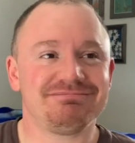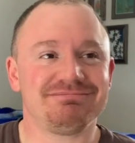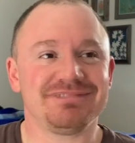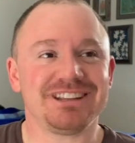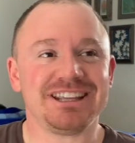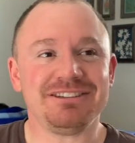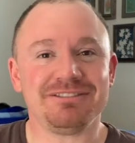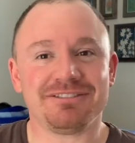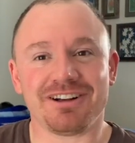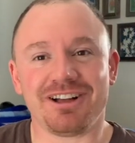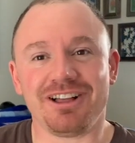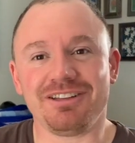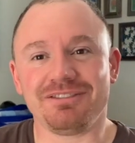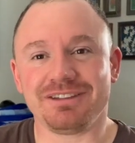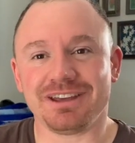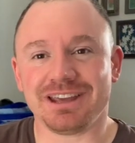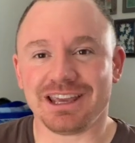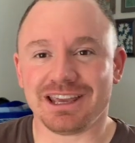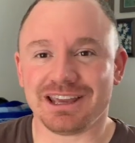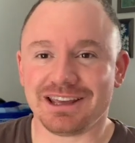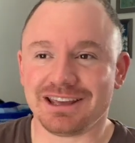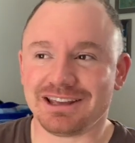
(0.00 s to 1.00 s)

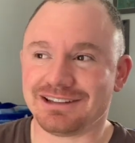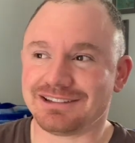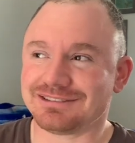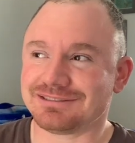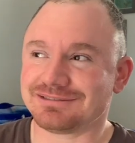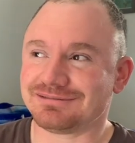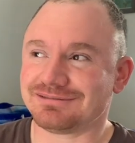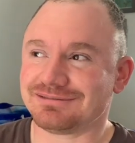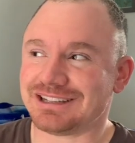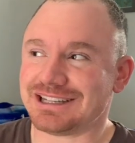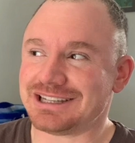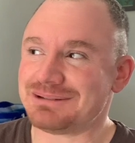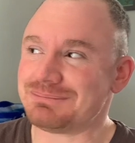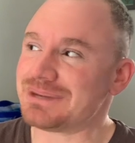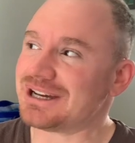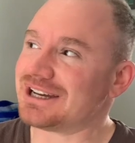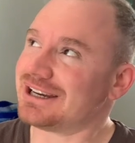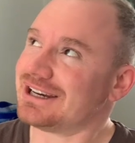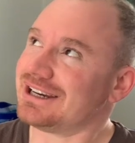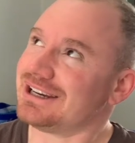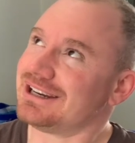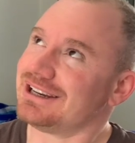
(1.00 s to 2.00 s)
evolving in
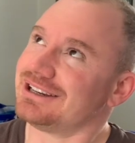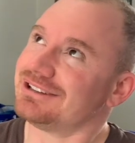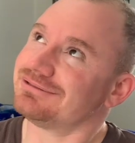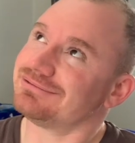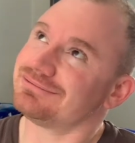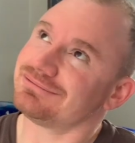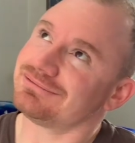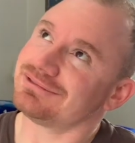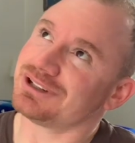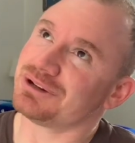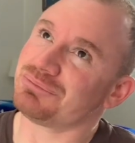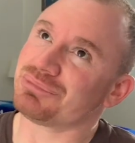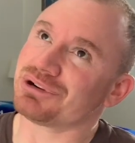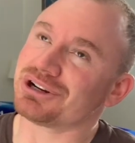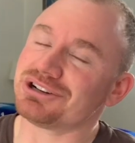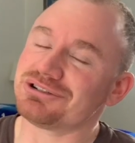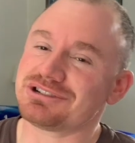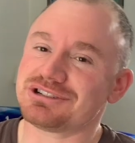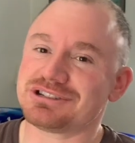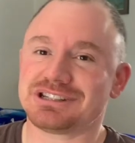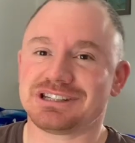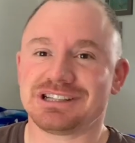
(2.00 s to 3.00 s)
my
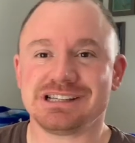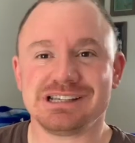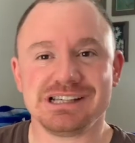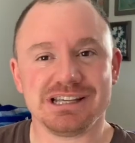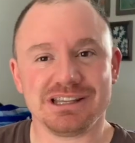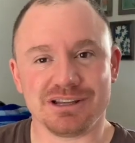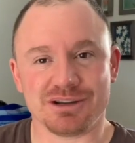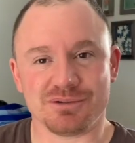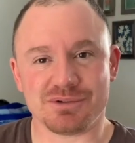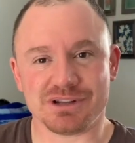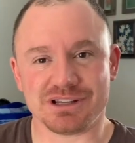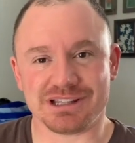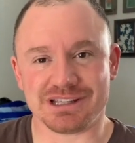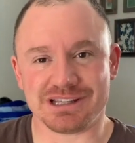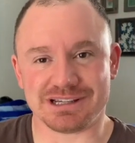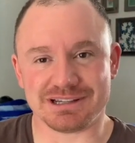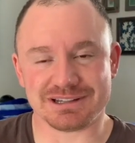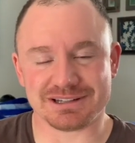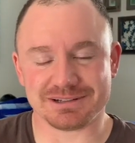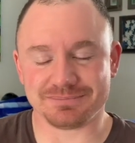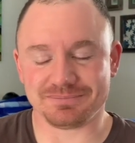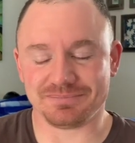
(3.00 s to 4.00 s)
approach to dealing with
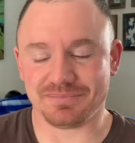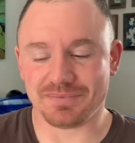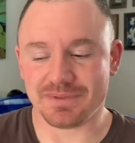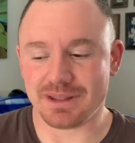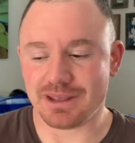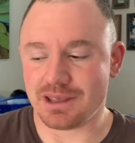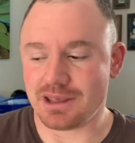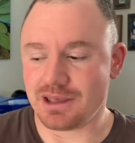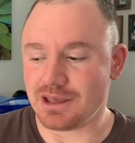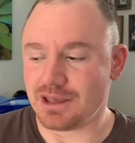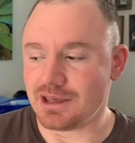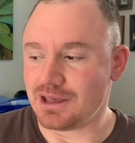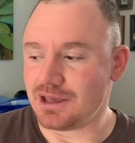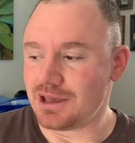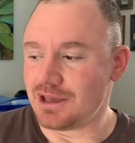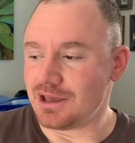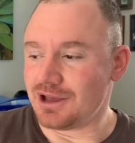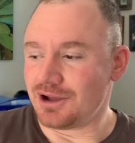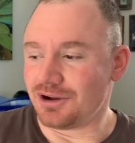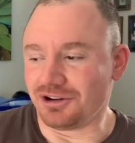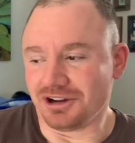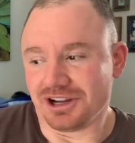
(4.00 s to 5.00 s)
it,
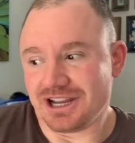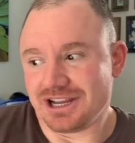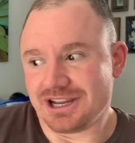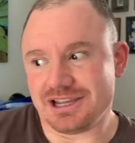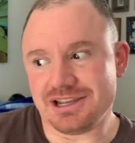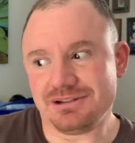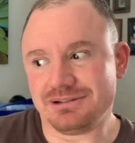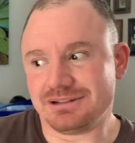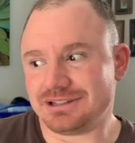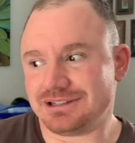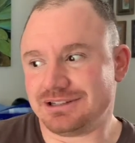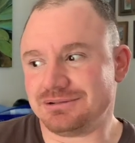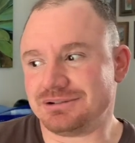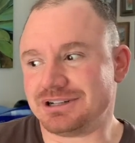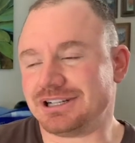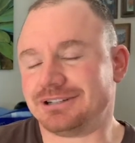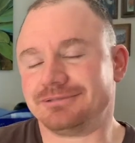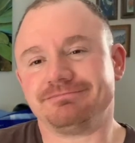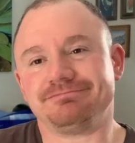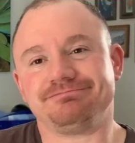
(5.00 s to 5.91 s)
or getting used to it.